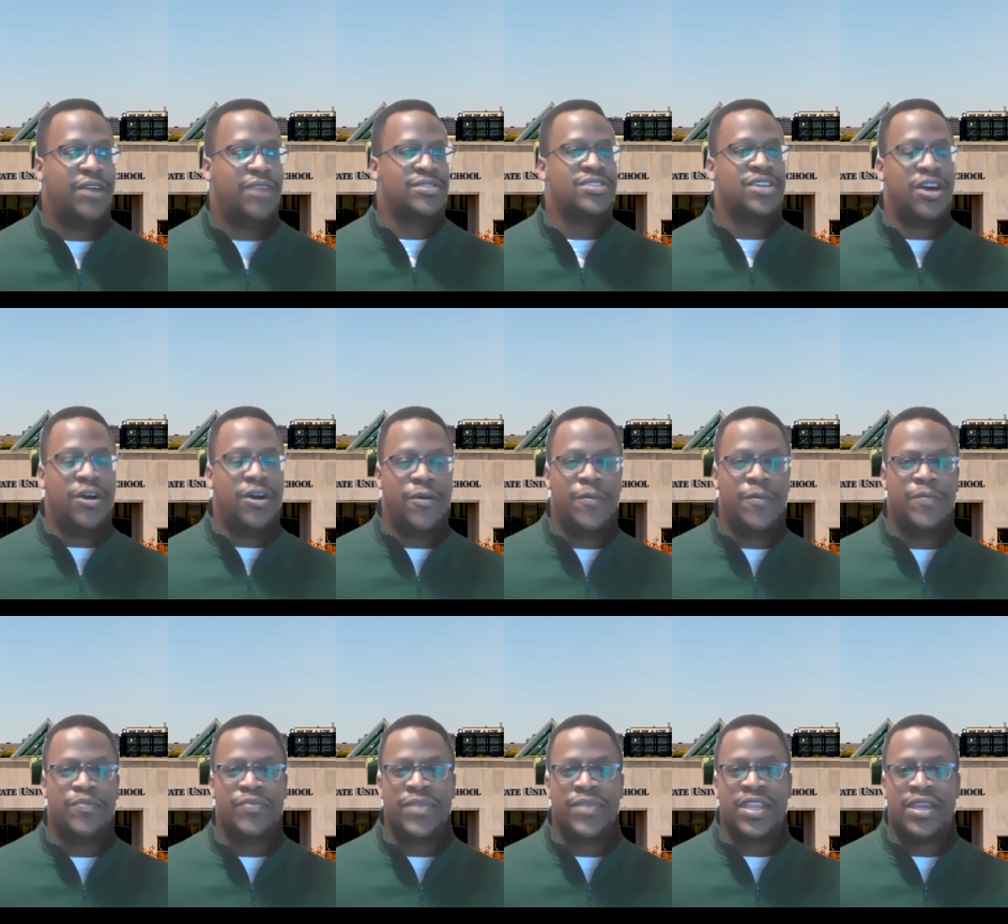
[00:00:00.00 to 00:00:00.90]
So
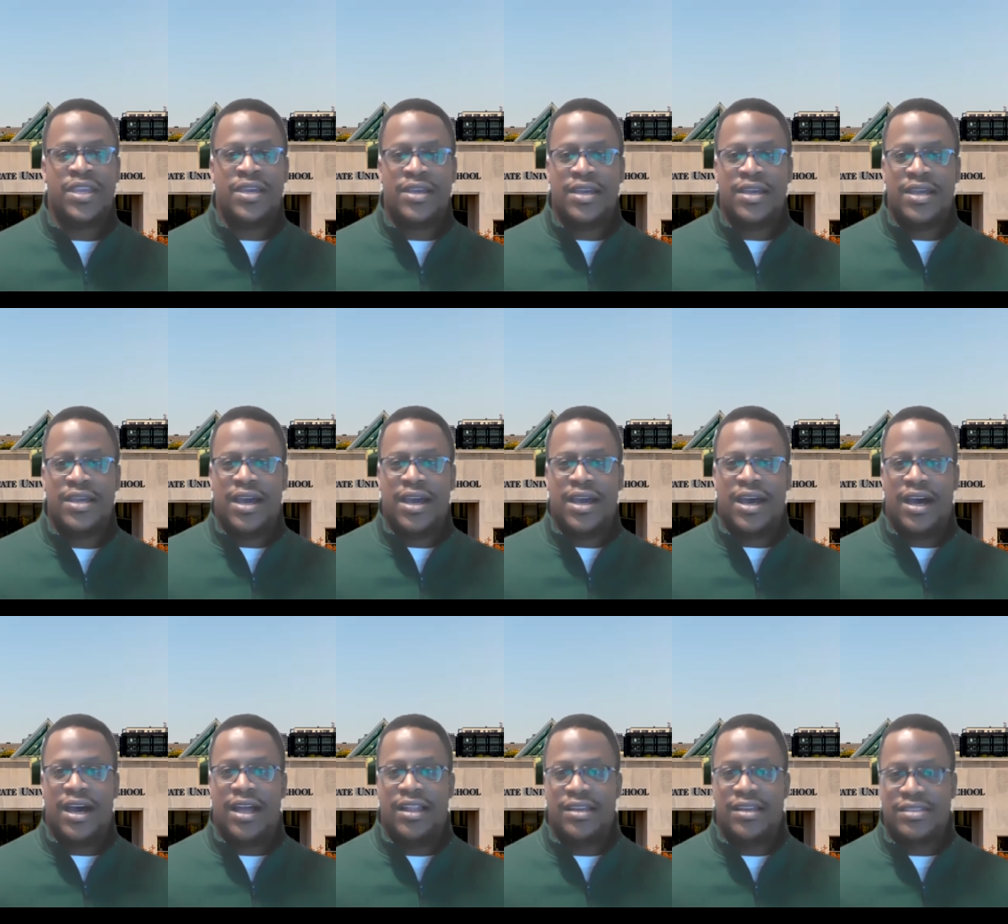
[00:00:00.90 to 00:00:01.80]

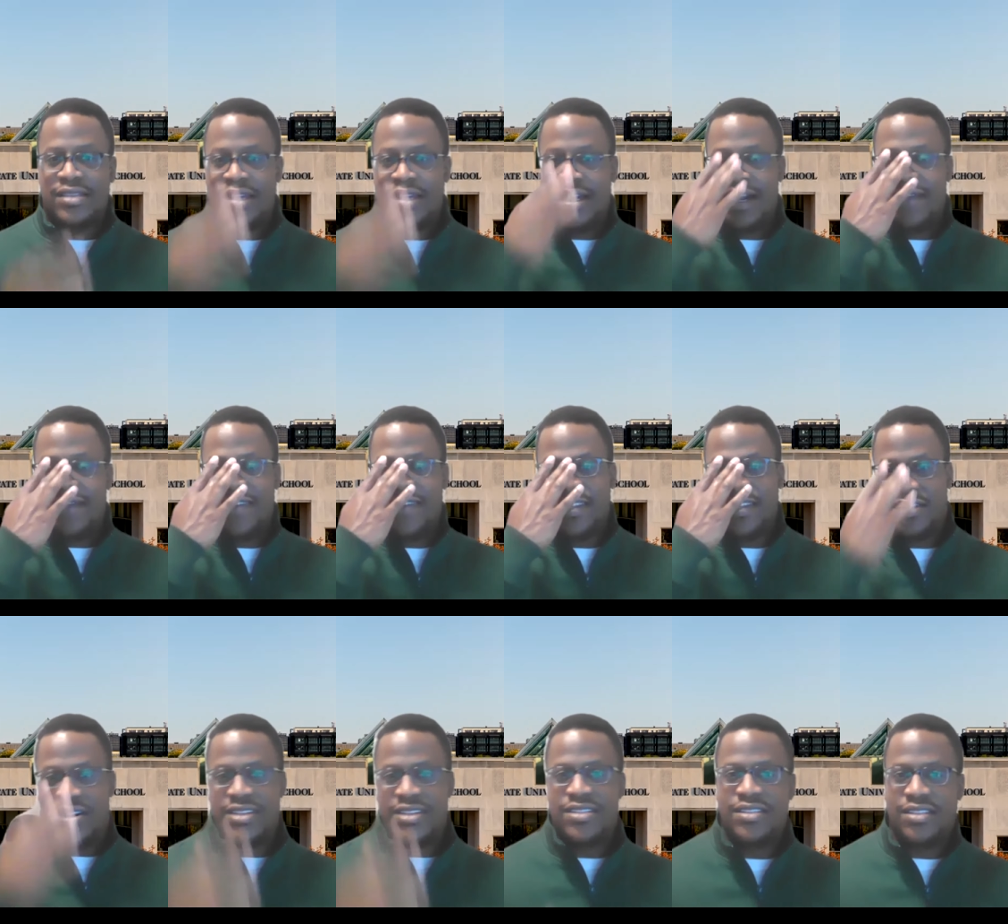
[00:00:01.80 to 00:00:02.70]
looks like I've
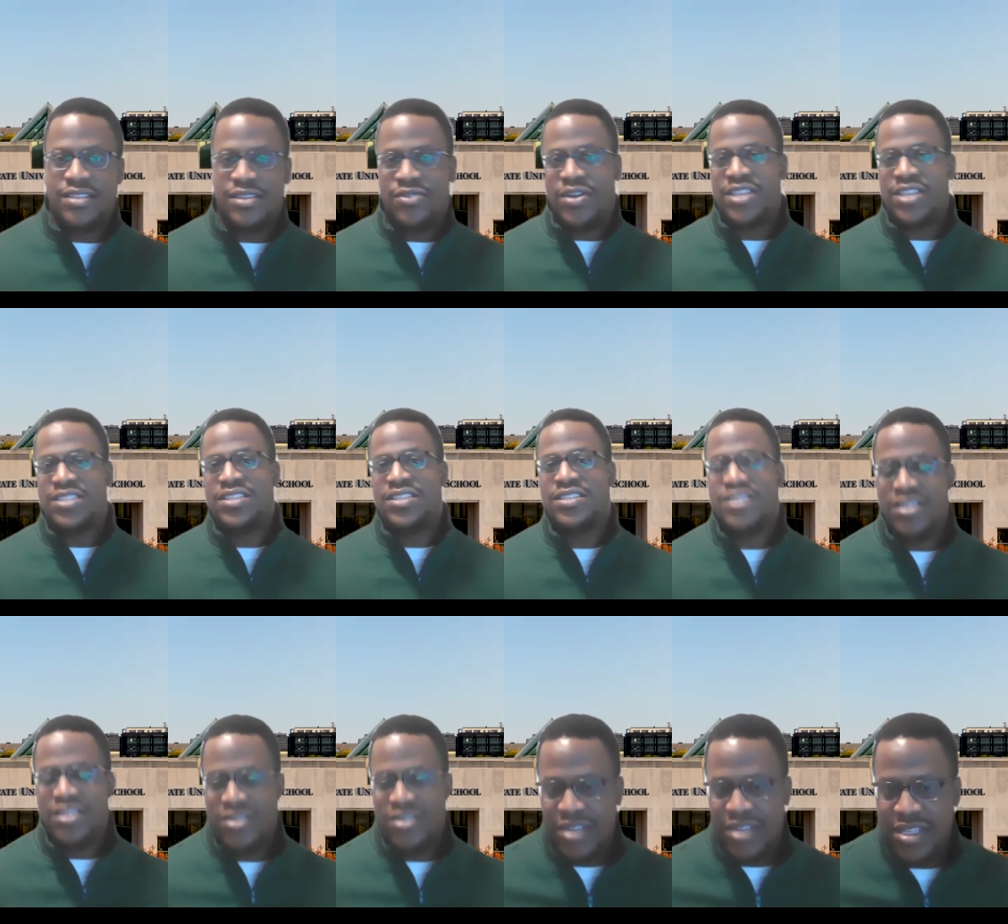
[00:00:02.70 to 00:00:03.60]
exhausted the questions
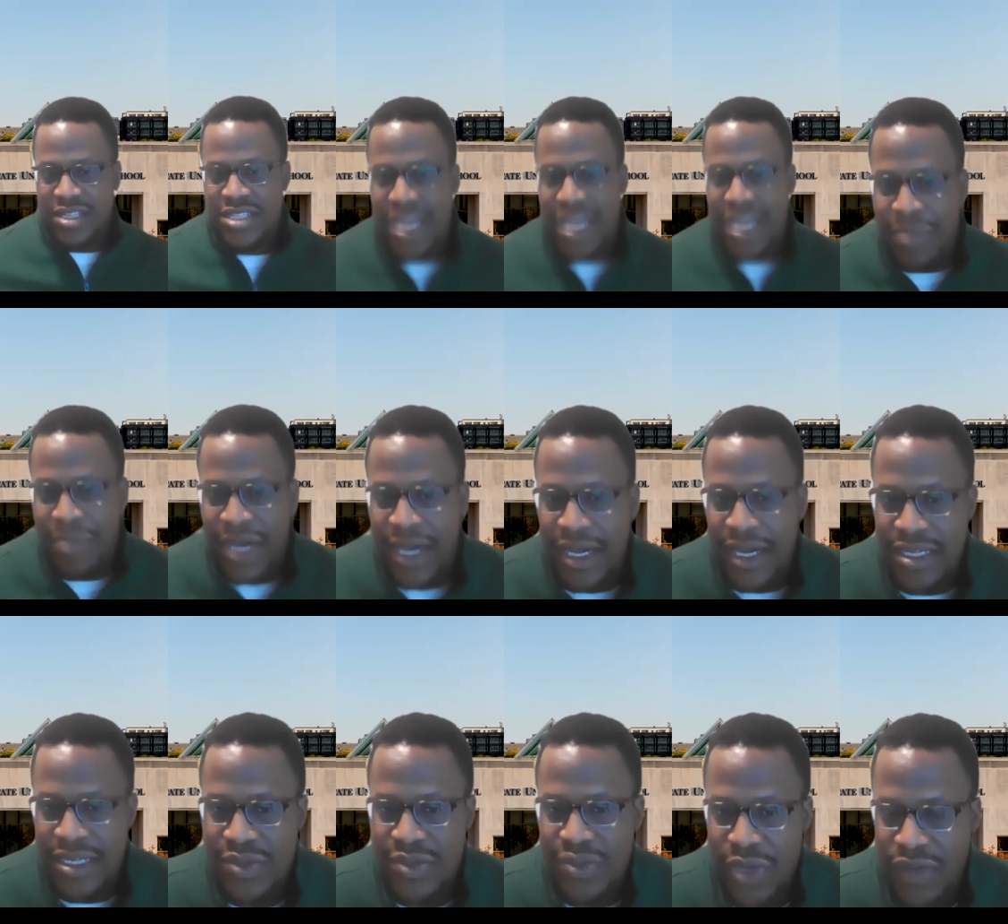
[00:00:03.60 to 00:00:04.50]
that are in the chat
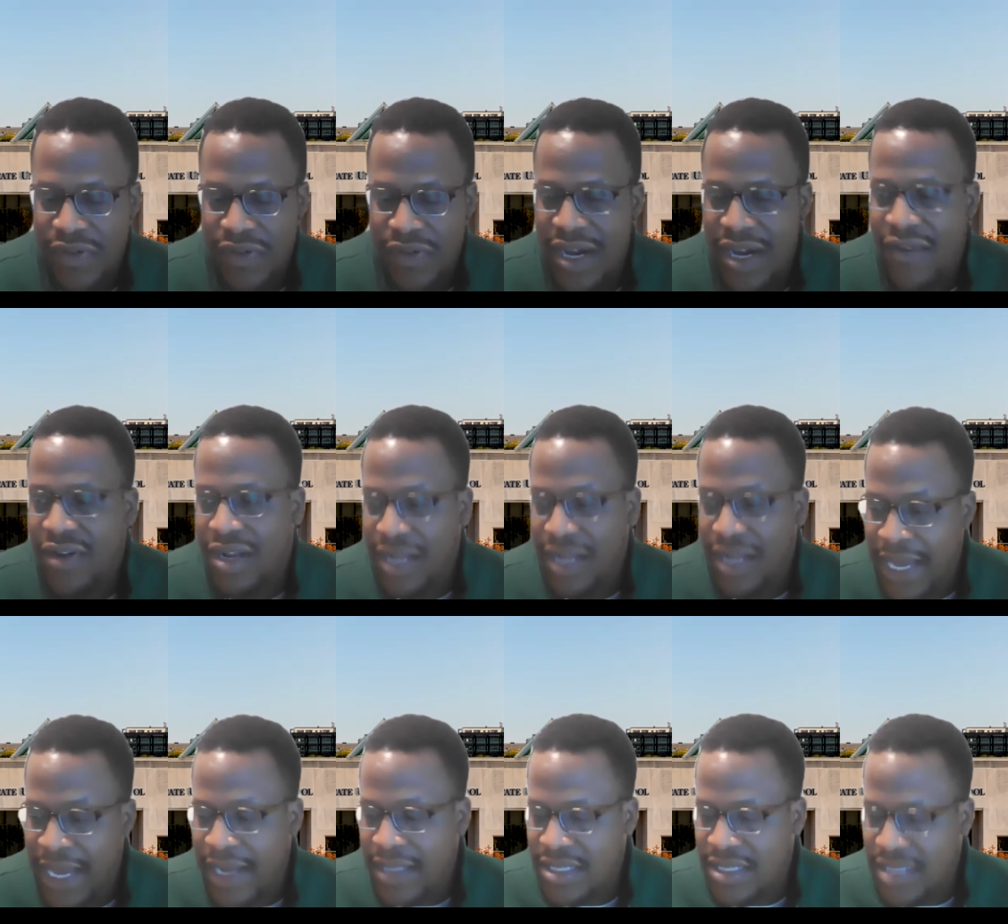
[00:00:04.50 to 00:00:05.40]
box. We've covered a
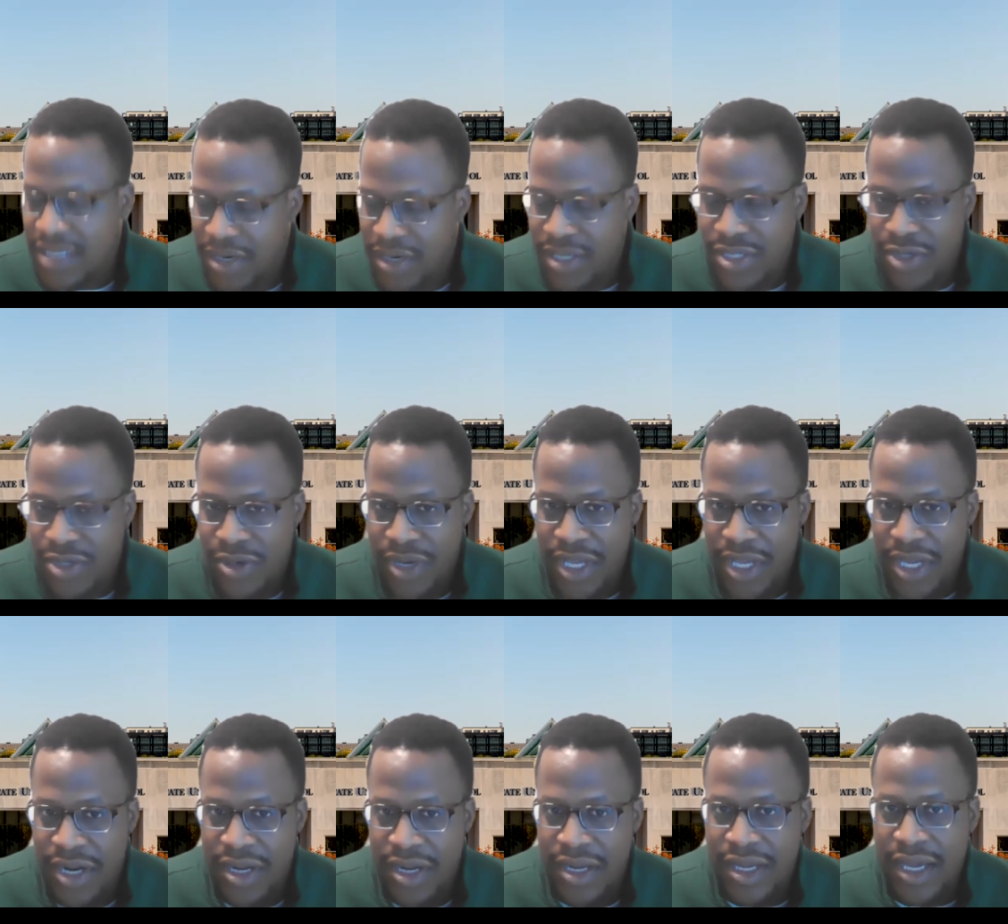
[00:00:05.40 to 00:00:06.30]
lot of territory
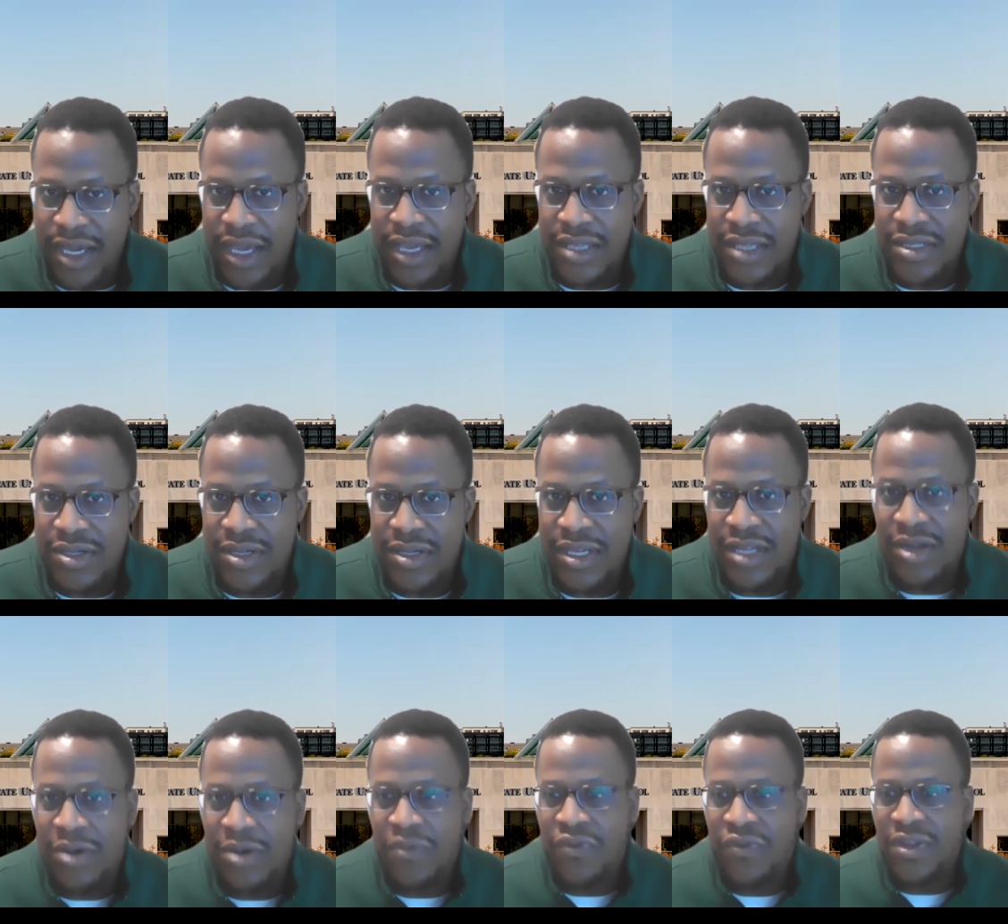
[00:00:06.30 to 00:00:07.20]
here today, and
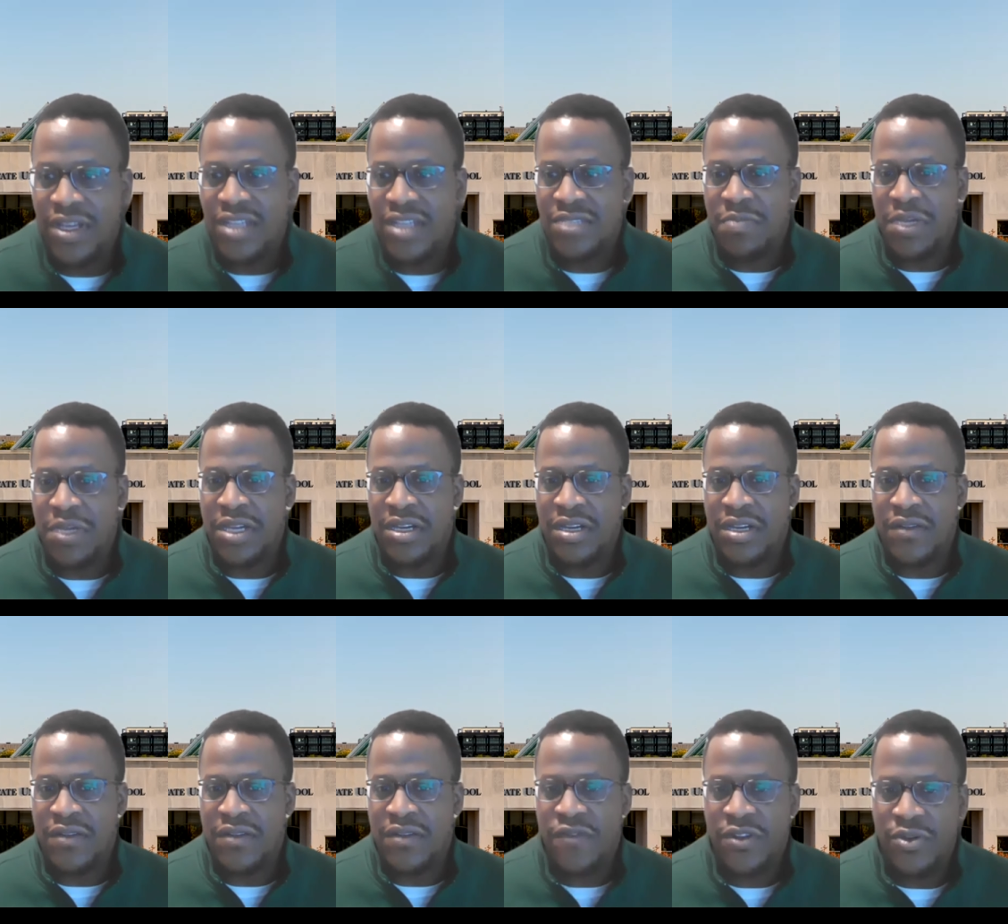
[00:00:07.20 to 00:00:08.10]
hopefully it's been good
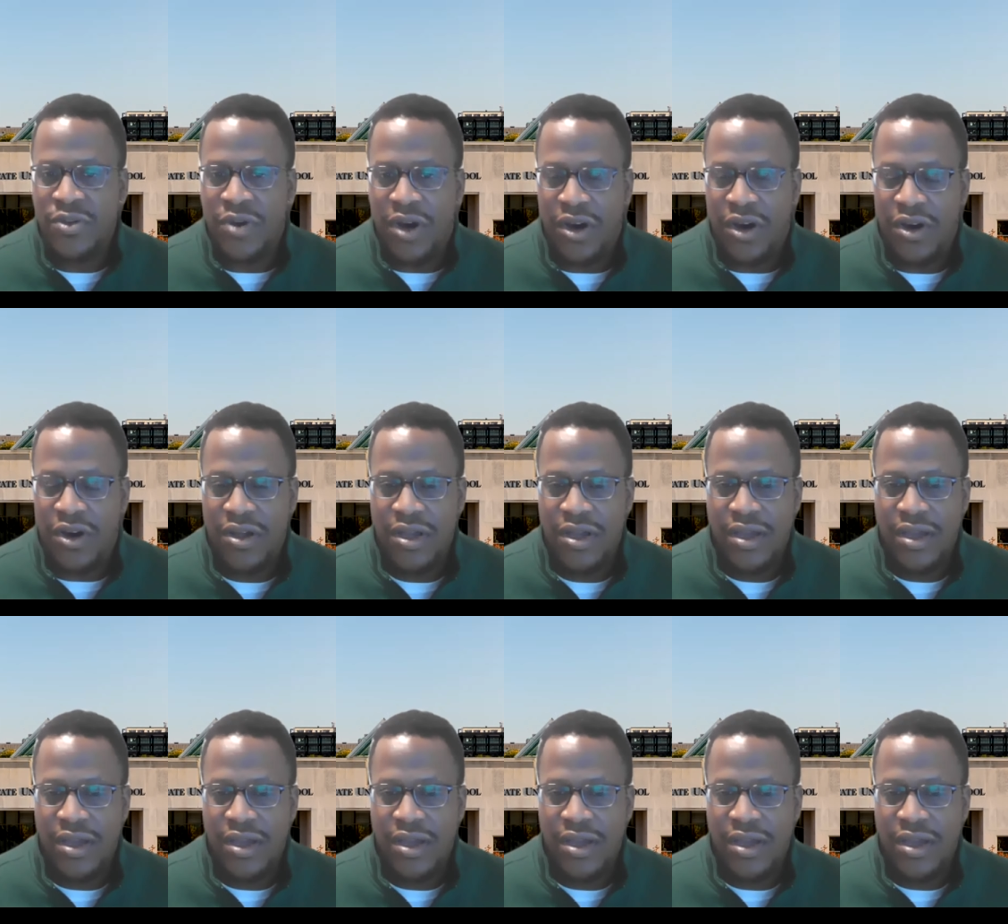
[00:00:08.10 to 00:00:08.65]
for you all.